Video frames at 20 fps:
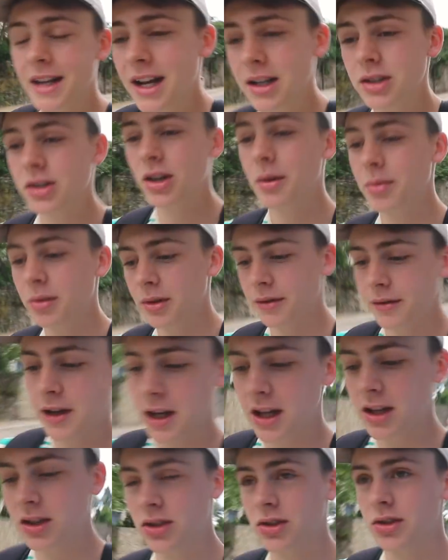next couple of
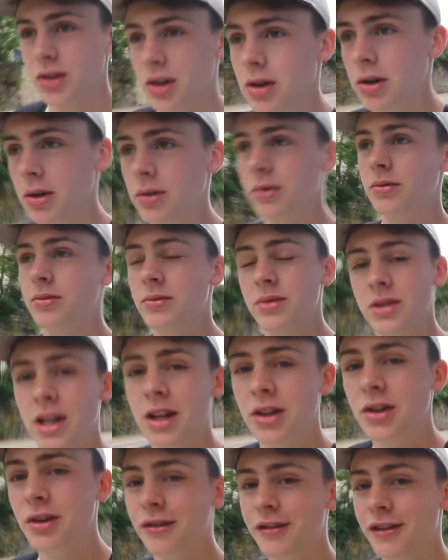days, so
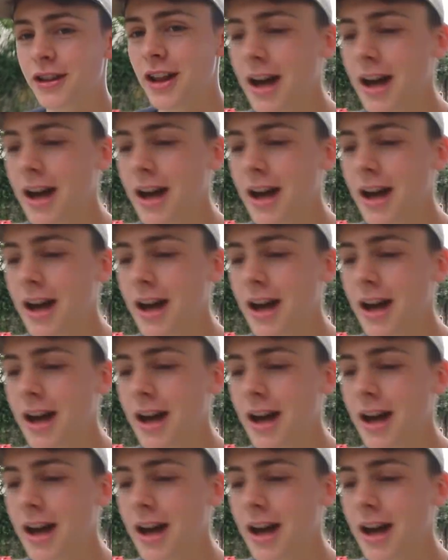stay tuned for